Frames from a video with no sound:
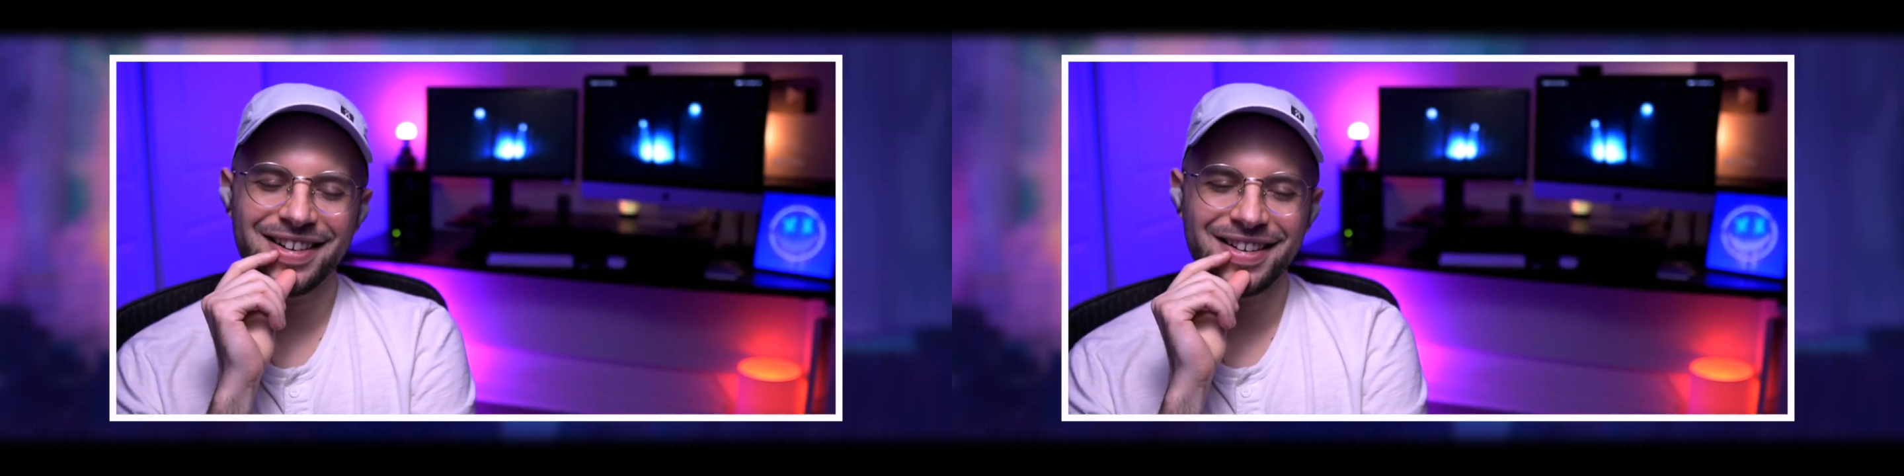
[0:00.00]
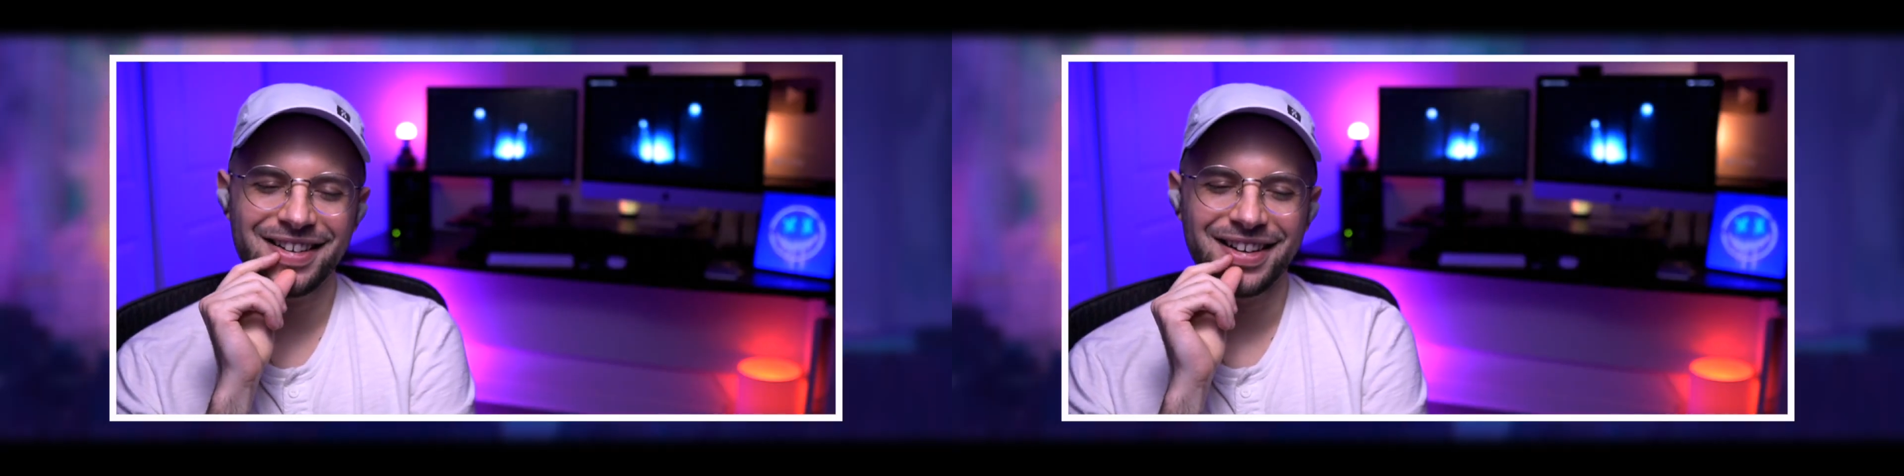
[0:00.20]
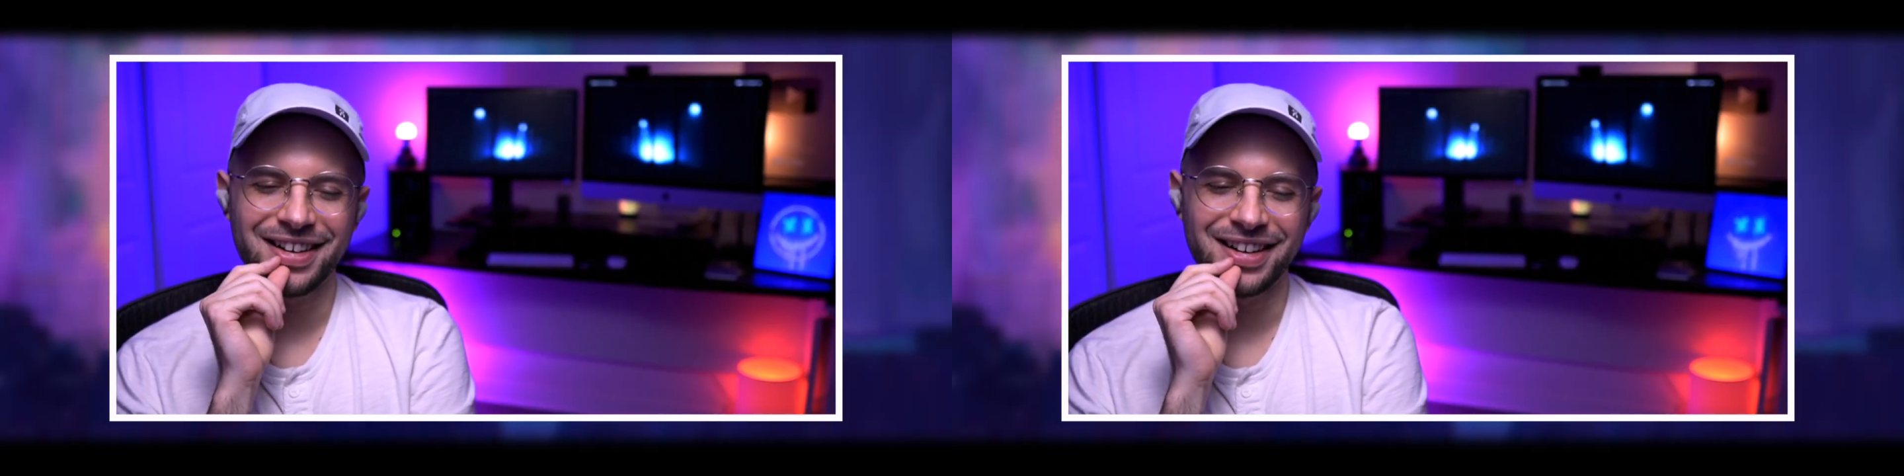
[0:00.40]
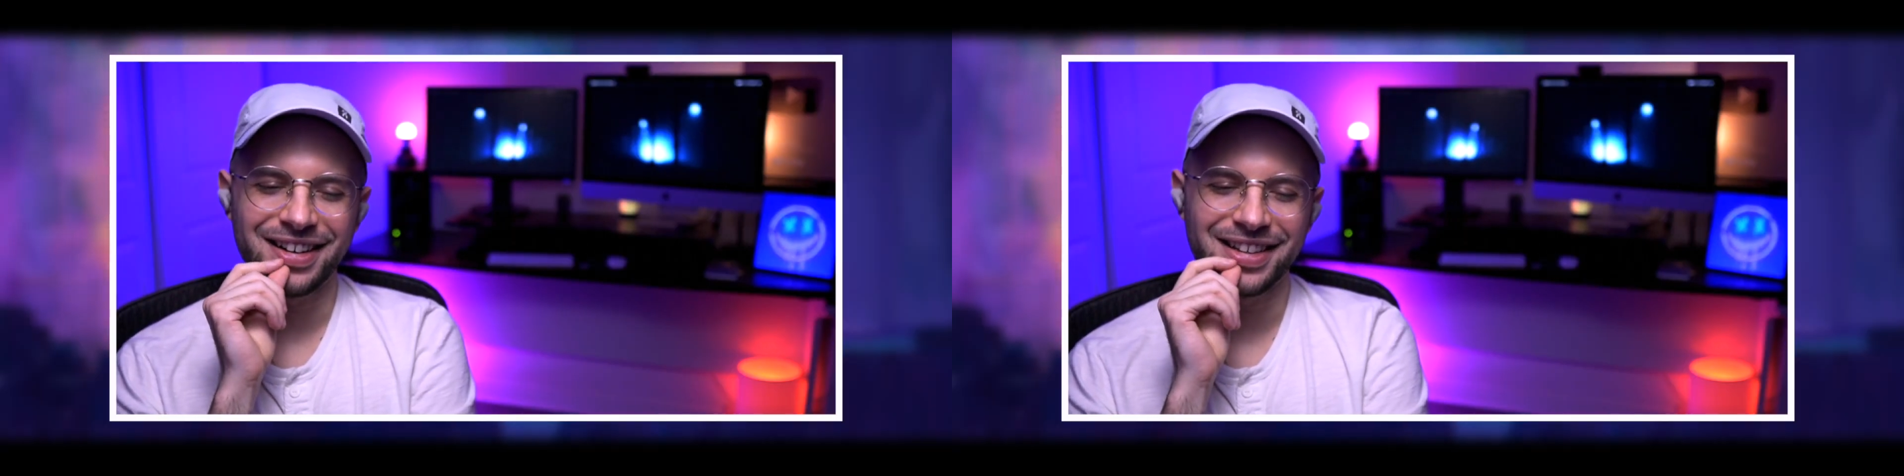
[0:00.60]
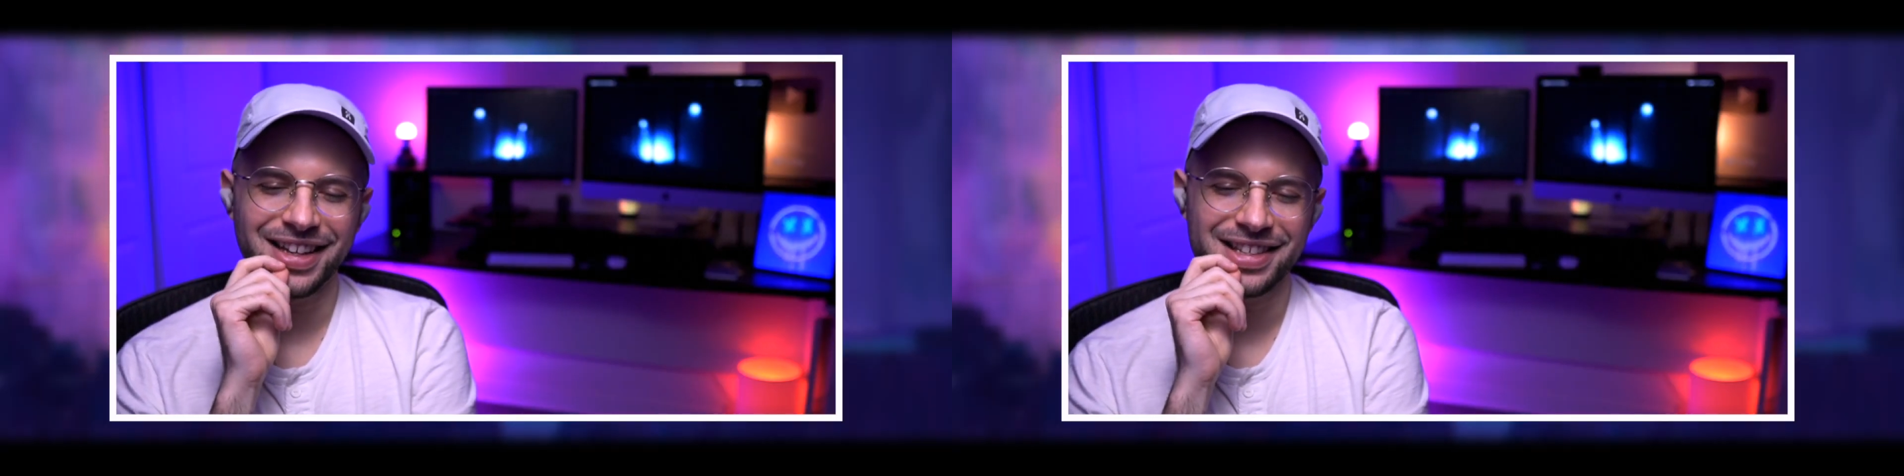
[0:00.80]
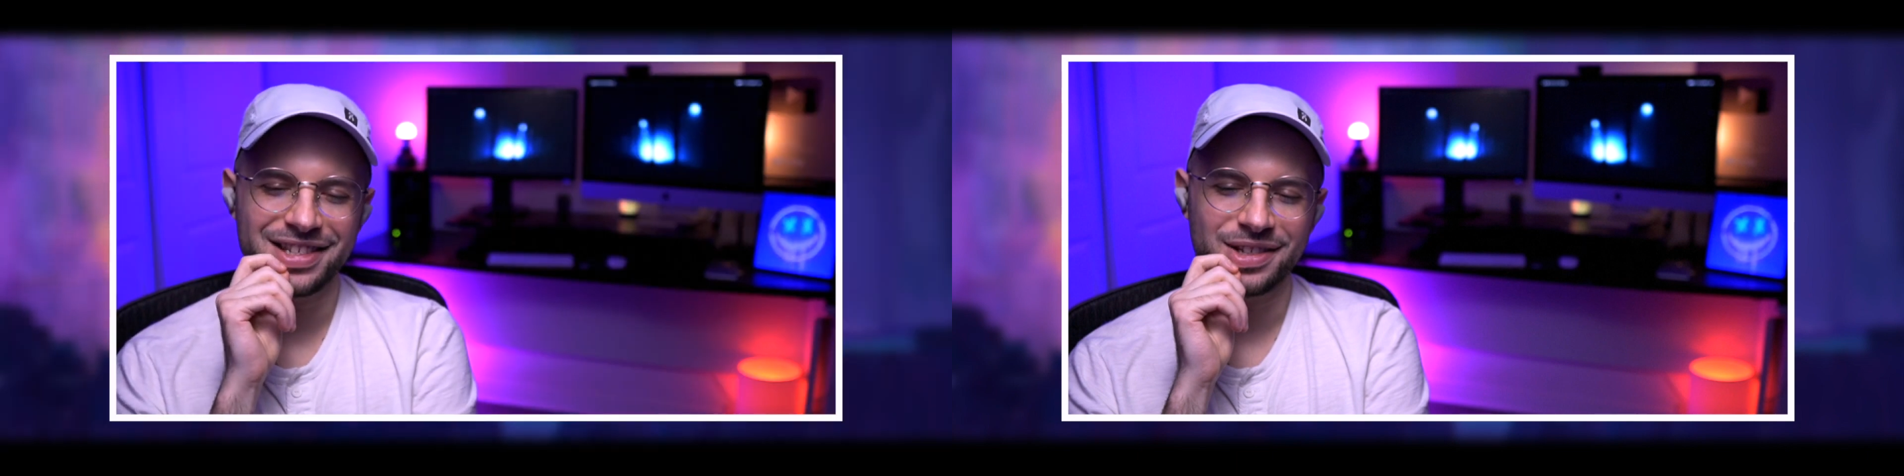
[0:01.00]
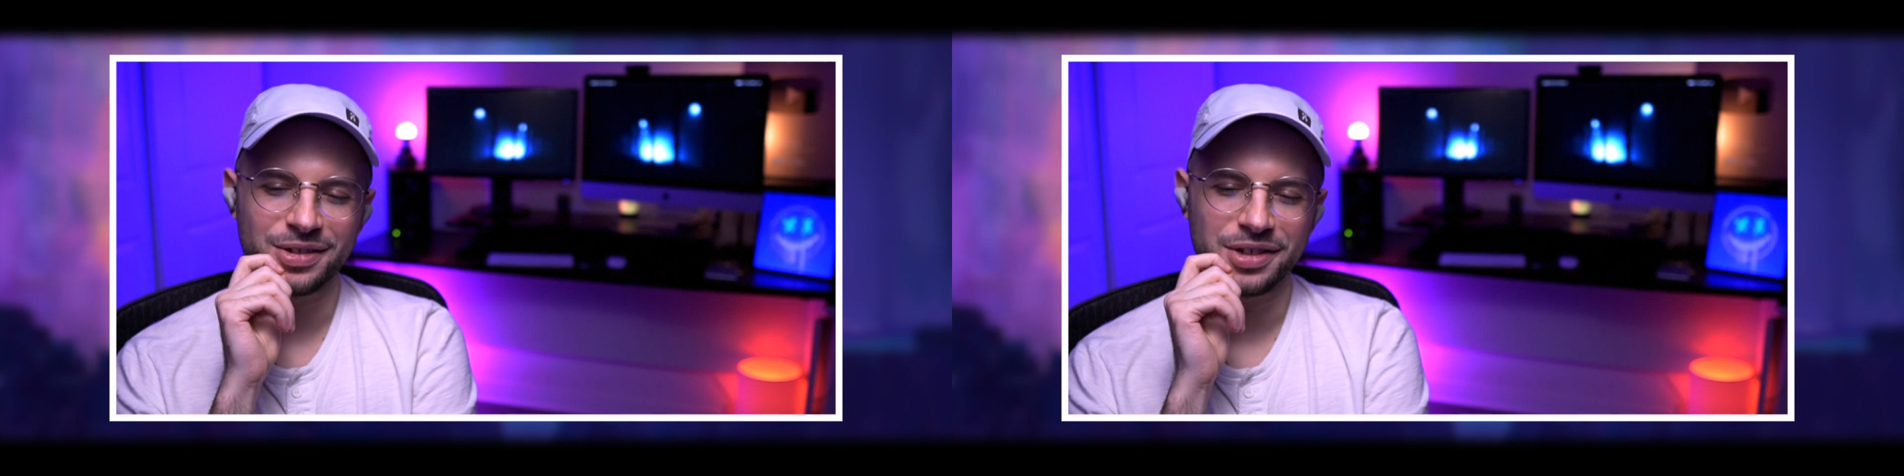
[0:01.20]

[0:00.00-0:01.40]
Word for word: Aw, that's so